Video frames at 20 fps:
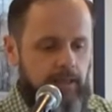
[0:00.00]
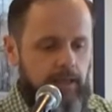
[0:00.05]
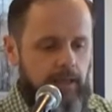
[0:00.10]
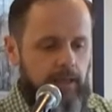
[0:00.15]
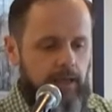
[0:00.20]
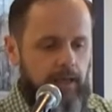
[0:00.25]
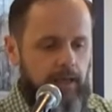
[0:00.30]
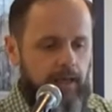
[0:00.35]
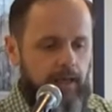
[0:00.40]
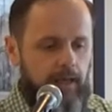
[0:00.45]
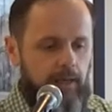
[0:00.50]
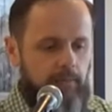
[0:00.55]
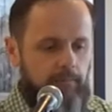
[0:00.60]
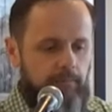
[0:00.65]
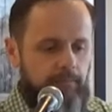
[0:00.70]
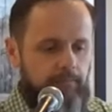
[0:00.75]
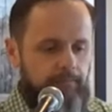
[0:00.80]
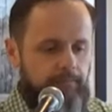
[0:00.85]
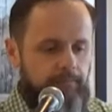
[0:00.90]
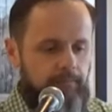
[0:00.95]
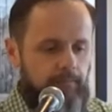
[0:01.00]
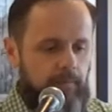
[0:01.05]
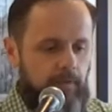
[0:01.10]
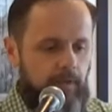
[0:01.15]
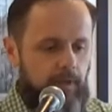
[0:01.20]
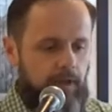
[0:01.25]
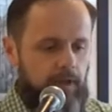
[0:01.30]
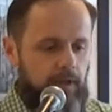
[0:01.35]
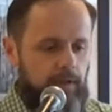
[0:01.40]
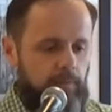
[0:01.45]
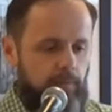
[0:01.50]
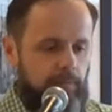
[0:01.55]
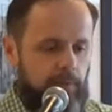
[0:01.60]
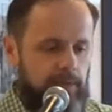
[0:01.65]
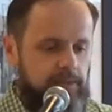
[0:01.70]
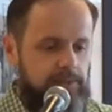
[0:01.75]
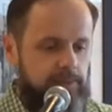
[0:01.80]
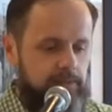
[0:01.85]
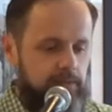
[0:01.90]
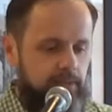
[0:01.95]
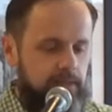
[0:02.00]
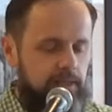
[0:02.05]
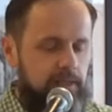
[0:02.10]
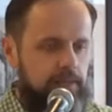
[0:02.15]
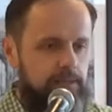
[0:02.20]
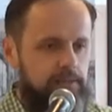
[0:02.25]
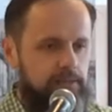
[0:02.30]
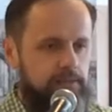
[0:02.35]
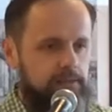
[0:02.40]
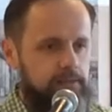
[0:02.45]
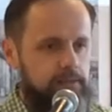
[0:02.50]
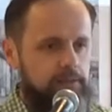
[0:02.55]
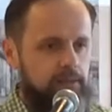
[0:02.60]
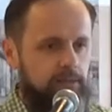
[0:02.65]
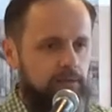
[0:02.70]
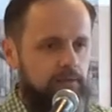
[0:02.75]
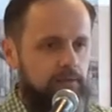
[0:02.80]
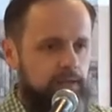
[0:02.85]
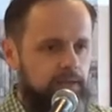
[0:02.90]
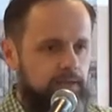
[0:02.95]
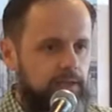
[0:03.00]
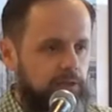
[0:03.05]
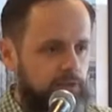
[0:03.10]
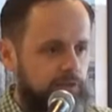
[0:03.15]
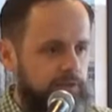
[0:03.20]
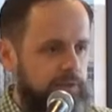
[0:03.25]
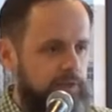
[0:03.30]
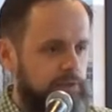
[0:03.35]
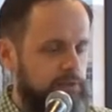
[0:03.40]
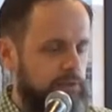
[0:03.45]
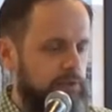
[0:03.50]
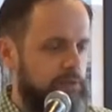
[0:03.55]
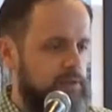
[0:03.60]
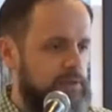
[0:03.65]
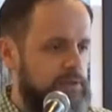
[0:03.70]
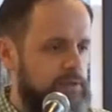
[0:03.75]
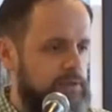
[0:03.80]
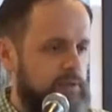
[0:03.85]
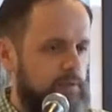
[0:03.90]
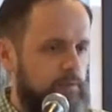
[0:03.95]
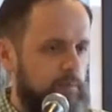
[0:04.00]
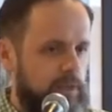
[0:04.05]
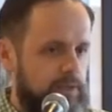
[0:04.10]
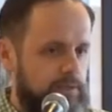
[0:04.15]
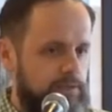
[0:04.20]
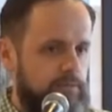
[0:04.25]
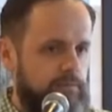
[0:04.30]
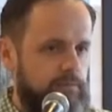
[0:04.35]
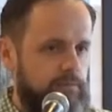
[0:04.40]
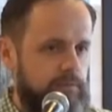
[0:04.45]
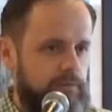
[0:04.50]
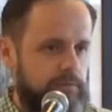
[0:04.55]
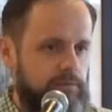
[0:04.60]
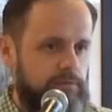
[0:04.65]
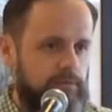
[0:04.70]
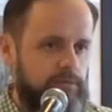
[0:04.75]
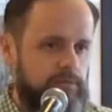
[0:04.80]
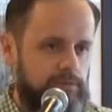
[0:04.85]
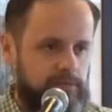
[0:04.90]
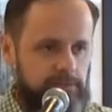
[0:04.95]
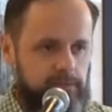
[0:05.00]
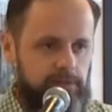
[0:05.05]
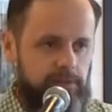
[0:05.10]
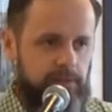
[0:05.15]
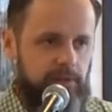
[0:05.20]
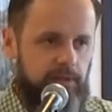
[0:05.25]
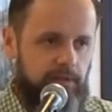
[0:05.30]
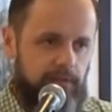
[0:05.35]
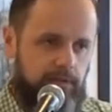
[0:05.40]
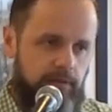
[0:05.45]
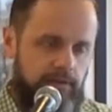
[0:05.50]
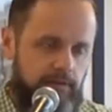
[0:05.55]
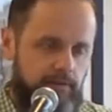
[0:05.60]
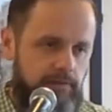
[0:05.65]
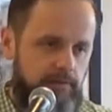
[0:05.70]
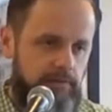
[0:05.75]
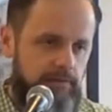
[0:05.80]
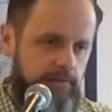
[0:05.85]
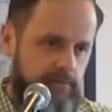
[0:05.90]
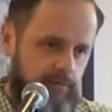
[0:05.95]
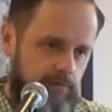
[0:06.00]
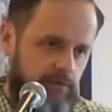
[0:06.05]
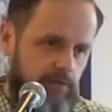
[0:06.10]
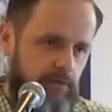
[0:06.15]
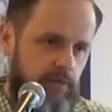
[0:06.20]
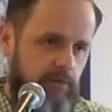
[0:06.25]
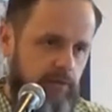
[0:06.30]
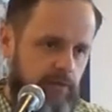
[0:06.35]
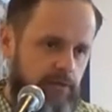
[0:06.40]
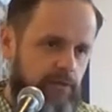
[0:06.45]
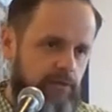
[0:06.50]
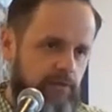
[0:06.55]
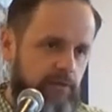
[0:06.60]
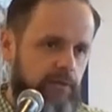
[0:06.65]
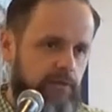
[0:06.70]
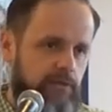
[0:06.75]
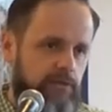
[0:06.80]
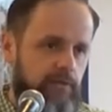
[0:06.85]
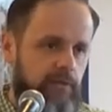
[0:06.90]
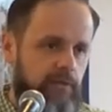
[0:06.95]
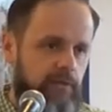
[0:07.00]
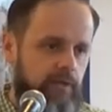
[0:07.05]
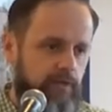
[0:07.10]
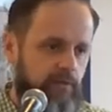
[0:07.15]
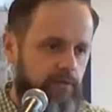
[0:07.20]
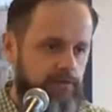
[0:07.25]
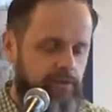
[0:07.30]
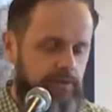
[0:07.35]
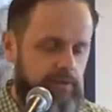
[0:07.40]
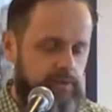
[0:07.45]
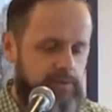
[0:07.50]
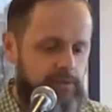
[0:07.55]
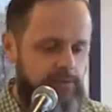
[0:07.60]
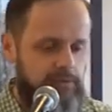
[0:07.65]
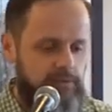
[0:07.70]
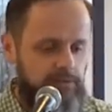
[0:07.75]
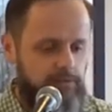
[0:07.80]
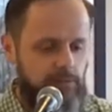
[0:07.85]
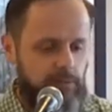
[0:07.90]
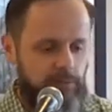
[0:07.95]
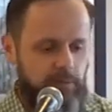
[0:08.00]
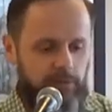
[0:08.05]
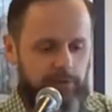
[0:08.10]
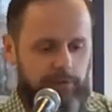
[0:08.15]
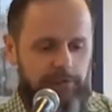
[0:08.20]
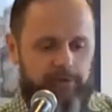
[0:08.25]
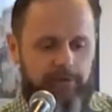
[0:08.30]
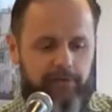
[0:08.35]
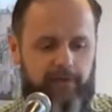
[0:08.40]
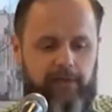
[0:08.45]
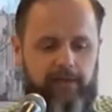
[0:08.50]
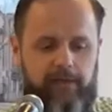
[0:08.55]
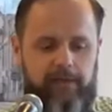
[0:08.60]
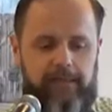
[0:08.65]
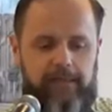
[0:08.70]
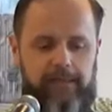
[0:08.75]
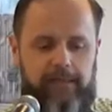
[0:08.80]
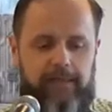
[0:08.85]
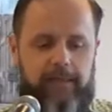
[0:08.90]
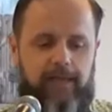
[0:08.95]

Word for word: Um, and blessed is, it's kind of like a tree. So it uses a metaphor, so it doesn't say you're literally a tree, obviously that's what you're there.